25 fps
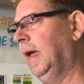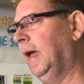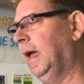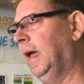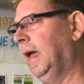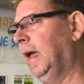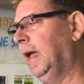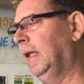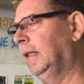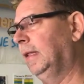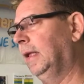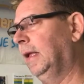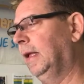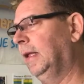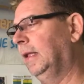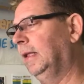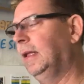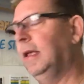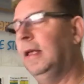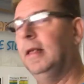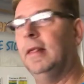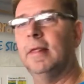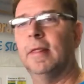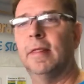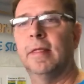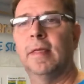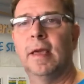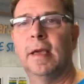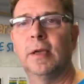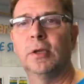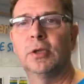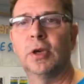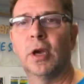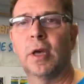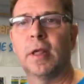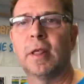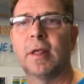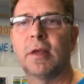And this
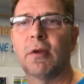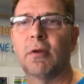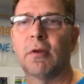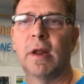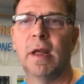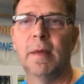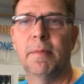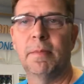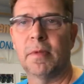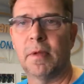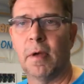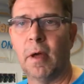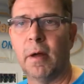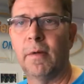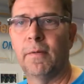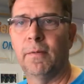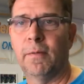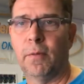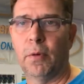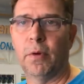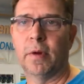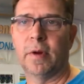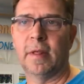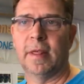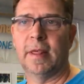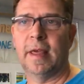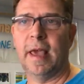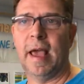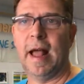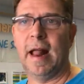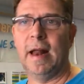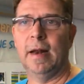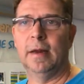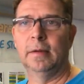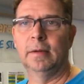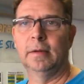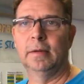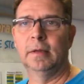thing just screams on 4
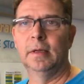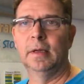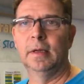cell.